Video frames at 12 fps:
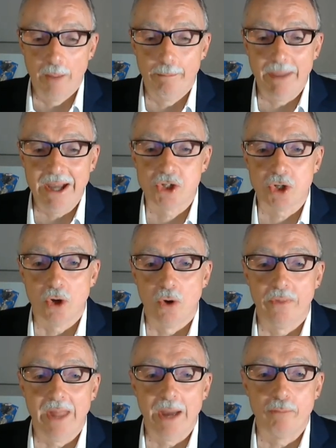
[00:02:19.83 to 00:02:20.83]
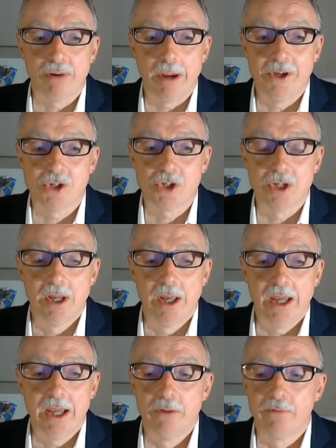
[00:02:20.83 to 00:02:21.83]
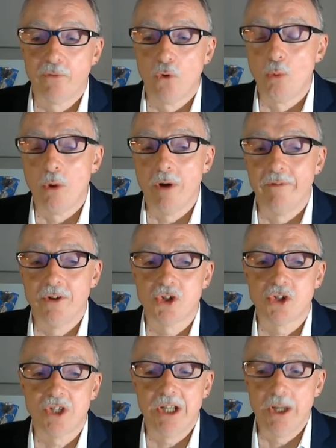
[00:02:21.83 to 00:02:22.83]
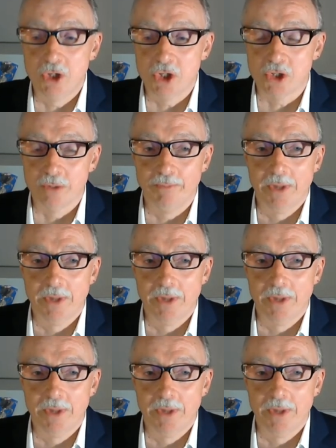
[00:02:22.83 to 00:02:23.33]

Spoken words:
based on that premise in the form of a syllogism.